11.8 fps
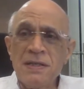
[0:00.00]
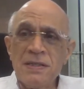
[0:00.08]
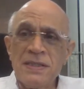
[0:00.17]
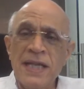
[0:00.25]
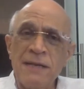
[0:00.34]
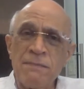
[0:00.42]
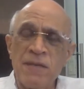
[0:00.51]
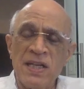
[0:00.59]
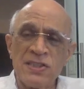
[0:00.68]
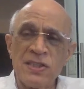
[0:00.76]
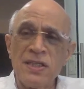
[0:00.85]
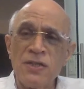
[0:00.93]
that
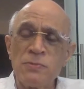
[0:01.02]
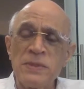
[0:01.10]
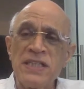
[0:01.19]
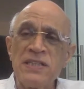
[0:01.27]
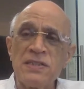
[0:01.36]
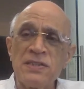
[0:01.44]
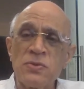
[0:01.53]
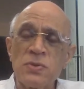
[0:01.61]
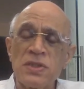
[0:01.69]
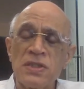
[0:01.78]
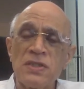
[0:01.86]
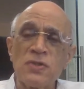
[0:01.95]
pleasure now begins to
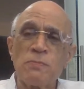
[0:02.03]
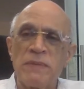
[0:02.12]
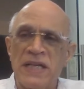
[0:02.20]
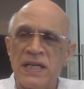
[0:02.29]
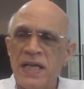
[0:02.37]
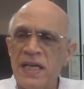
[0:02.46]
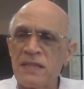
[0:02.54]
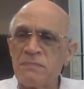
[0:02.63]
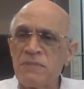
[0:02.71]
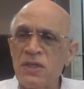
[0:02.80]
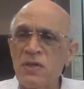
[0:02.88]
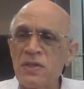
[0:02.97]
turn to pain.
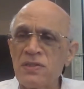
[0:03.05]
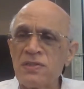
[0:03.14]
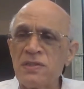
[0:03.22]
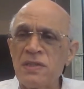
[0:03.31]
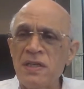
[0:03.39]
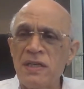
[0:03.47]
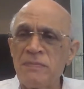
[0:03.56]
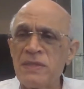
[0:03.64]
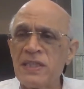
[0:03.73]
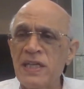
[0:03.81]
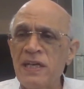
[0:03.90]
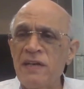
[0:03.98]
Beyond a certain
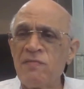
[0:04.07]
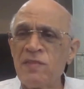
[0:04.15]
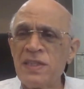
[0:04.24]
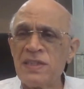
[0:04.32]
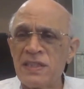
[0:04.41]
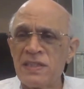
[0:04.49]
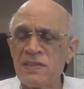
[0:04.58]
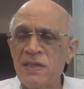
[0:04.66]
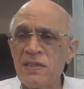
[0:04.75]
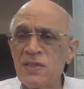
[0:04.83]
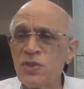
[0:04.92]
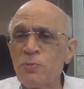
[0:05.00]
limit, everything,
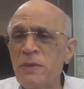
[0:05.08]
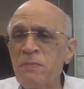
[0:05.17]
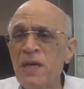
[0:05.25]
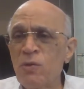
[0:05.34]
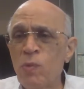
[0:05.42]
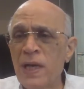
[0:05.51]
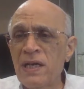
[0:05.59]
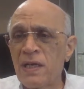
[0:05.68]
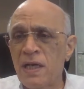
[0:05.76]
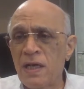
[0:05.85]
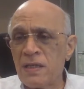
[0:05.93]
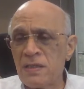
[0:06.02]
you may buy one
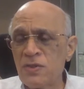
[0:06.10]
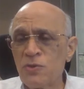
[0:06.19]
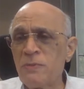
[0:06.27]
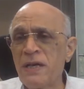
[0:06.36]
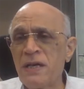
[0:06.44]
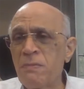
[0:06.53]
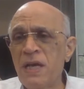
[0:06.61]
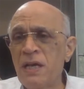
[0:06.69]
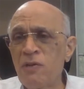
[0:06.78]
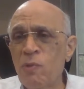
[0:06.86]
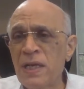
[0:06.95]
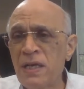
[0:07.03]
car, you may buy
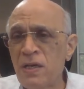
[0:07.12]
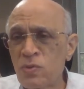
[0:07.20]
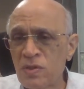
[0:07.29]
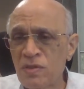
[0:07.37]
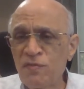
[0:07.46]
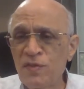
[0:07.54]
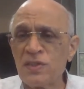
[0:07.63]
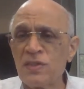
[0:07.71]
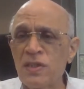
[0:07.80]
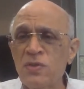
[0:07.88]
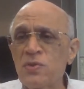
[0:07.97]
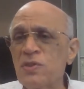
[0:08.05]
one house. The first
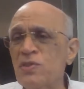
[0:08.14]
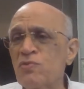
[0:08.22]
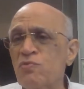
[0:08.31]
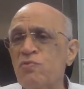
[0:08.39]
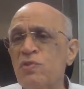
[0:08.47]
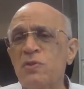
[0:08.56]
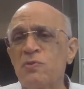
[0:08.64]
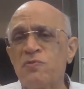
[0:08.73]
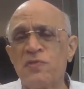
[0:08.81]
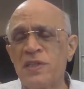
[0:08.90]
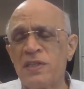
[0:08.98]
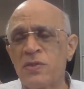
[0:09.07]
house is, you
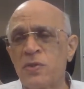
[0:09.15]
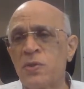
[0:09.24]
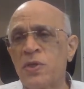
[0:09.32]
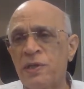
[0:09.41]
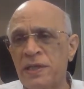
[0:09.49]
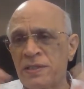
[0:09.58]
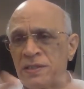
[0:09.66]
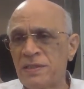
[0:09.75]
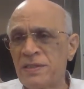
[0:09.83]
feel great.